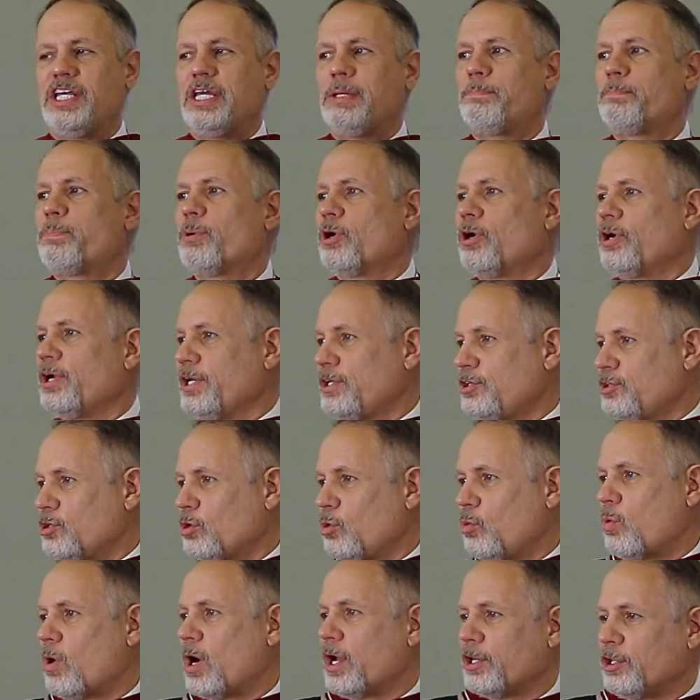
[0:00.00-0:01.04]
deeper
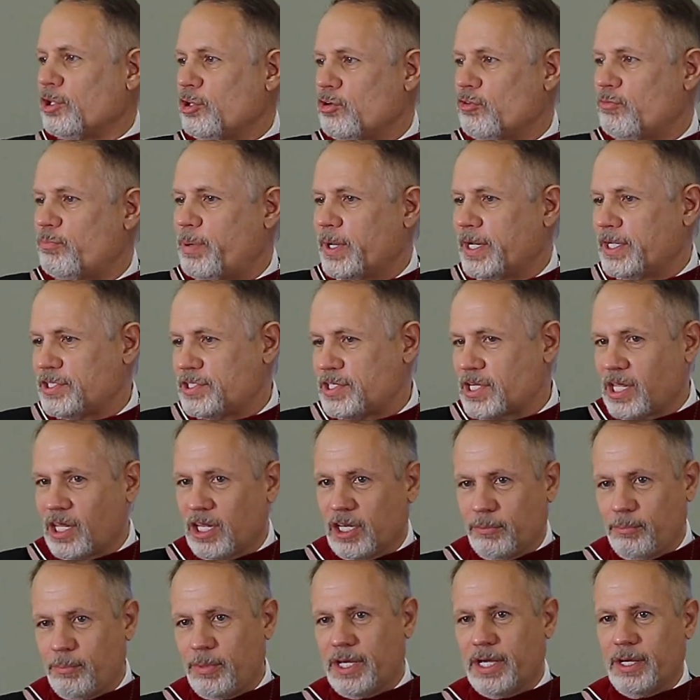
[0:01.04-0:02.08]
into what you've been
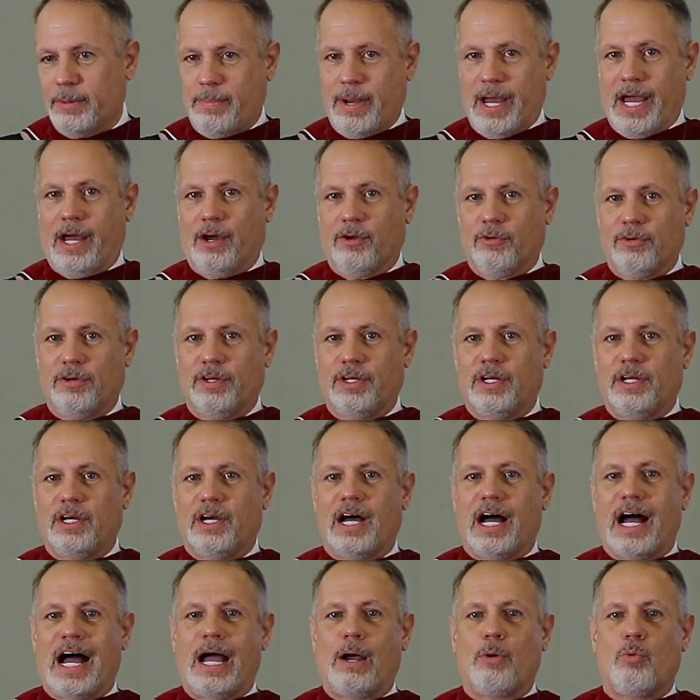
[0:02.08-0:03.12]
telling me about.
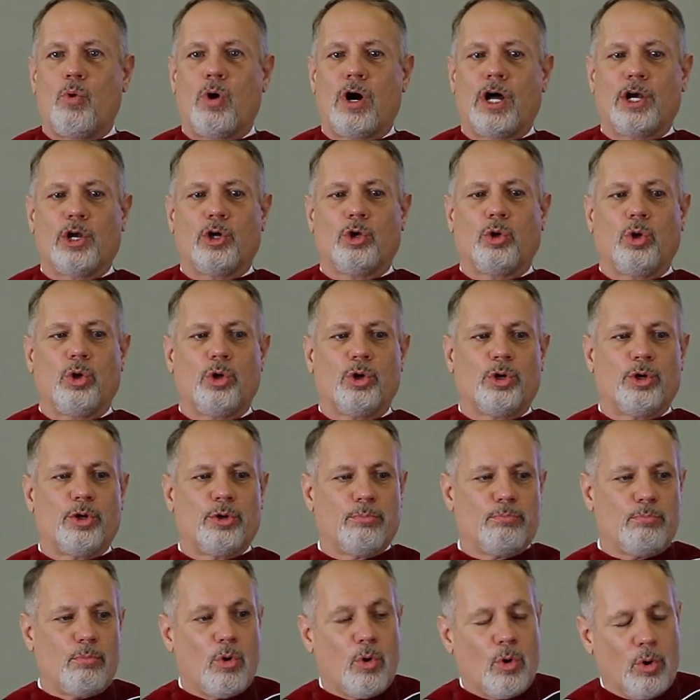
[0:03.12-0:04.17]
I want to
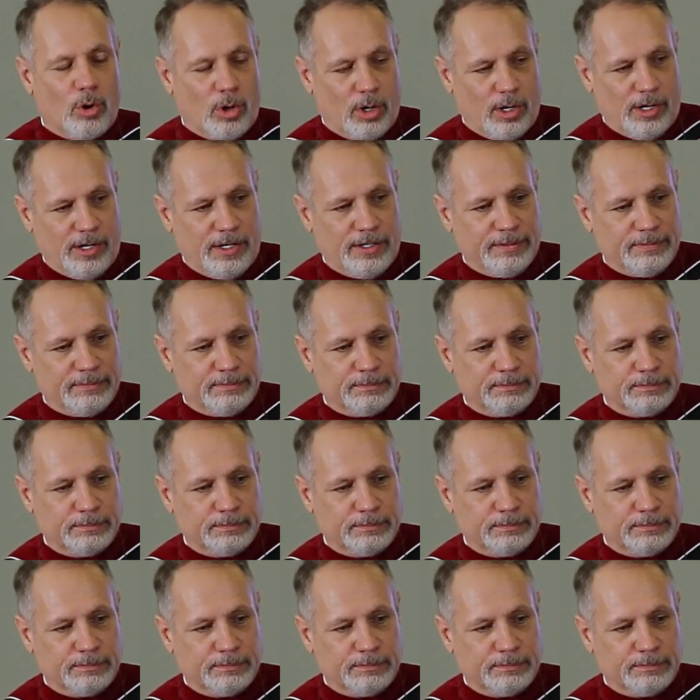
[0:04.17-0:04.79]
learn more.